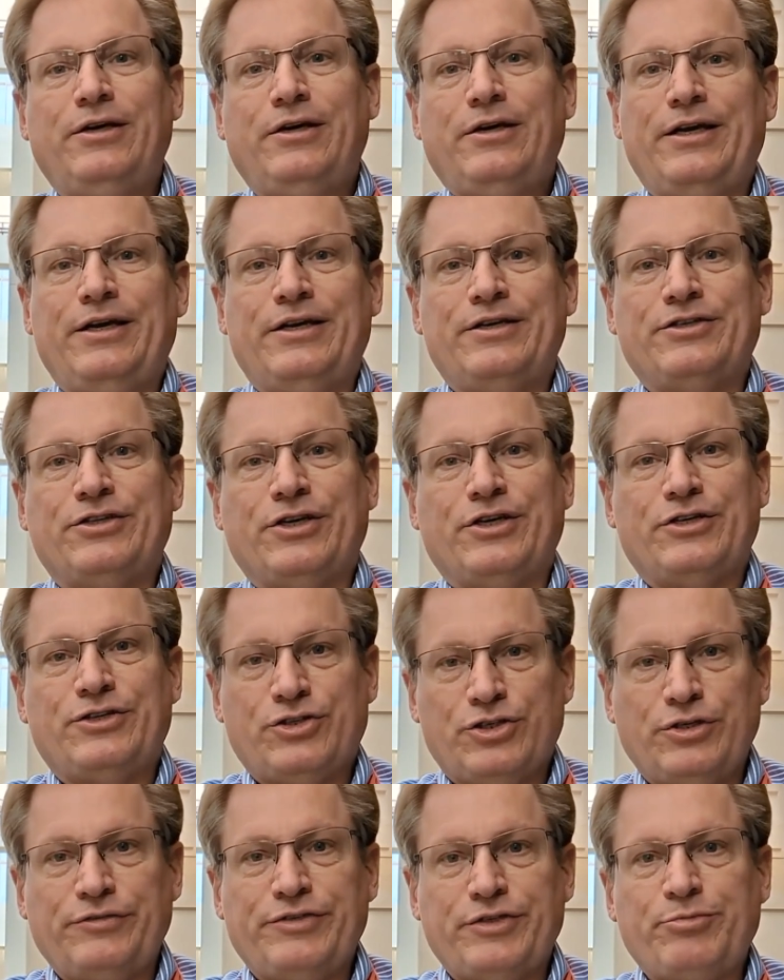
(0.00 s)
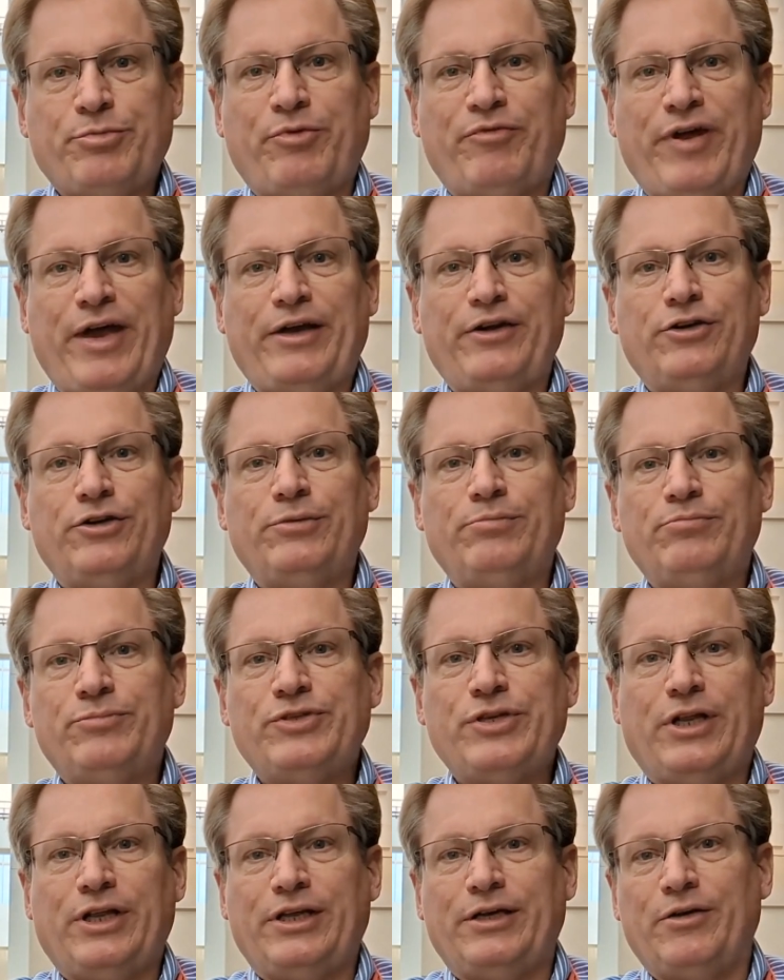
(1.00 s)
is a service provider
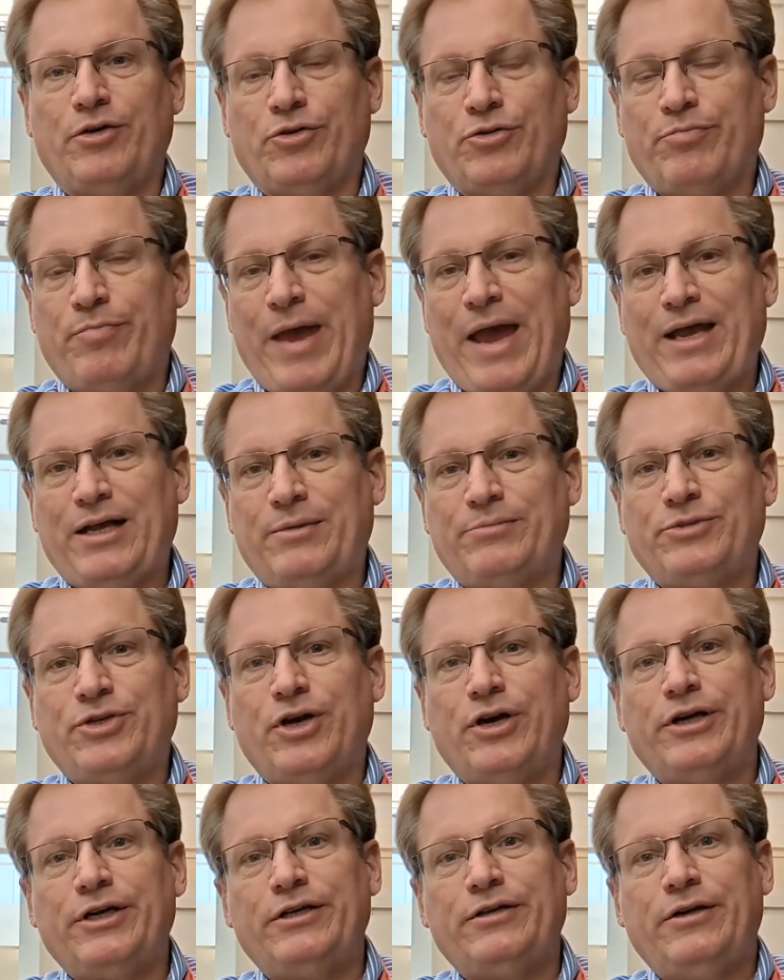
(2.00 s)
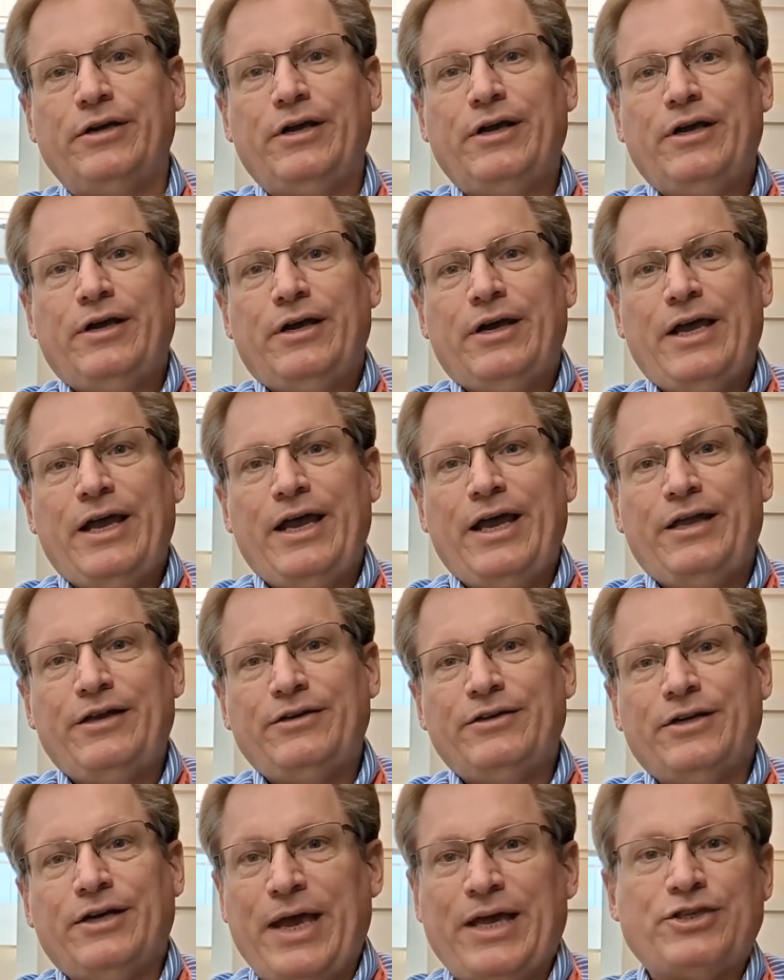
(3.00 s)
selling both backup target
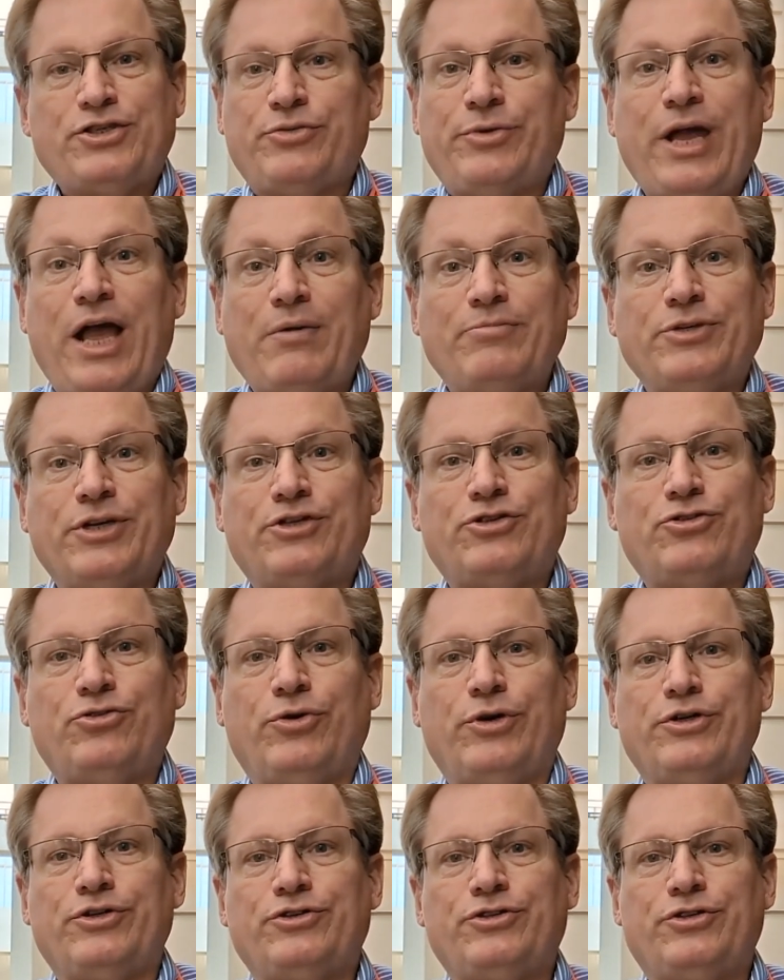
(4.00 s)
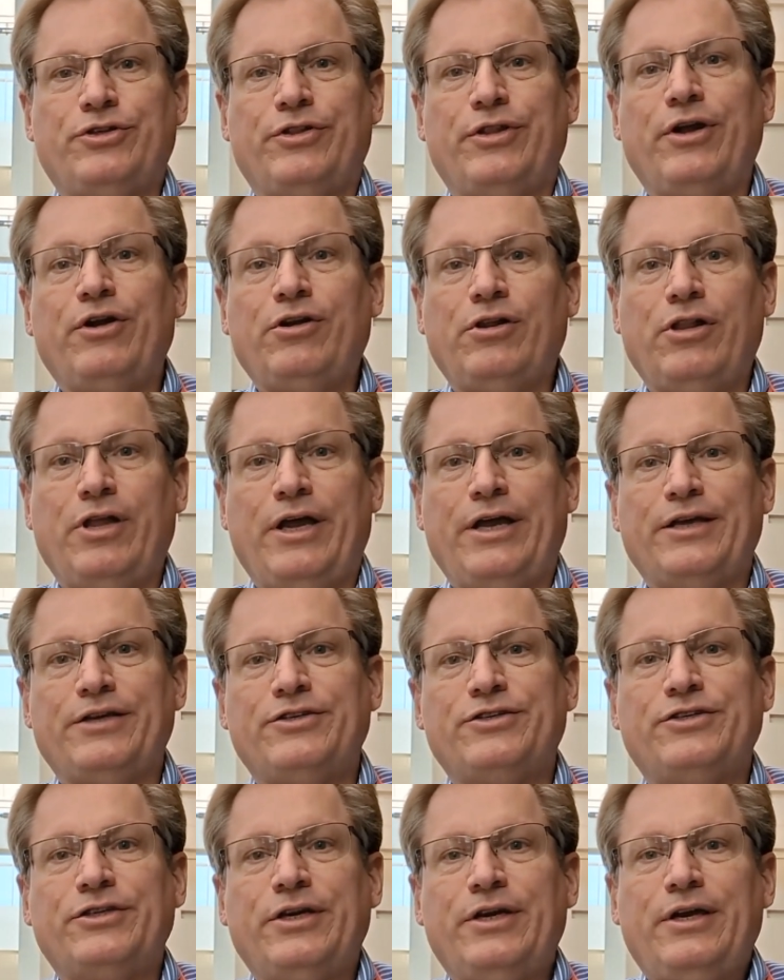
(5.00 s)
and S3 object storage to their
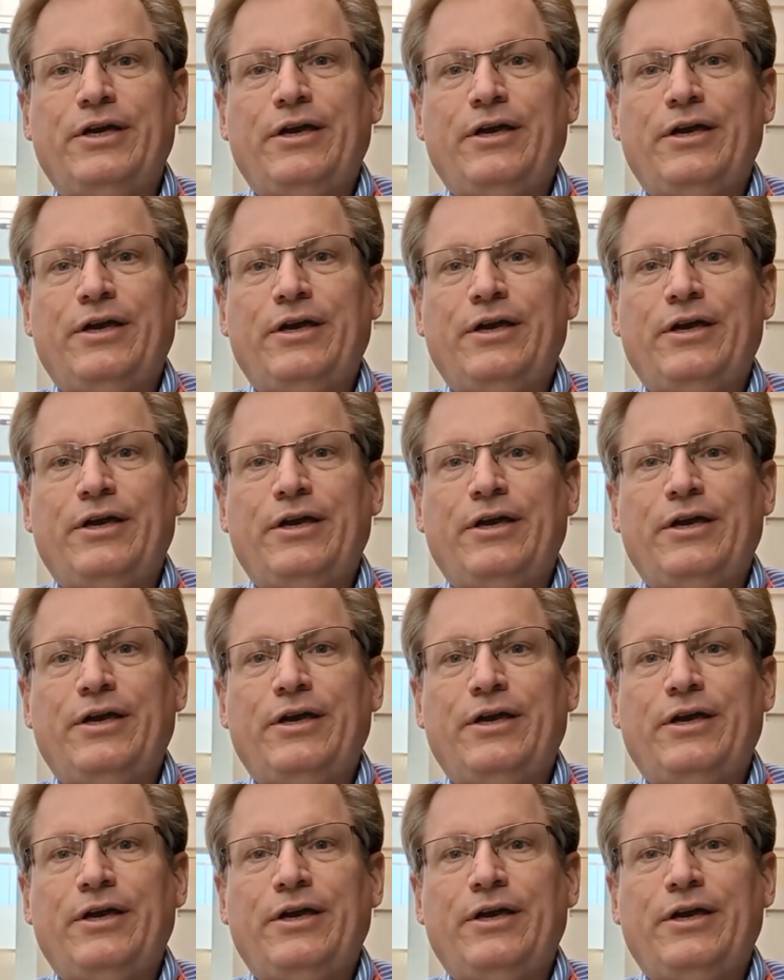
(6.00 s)
clients.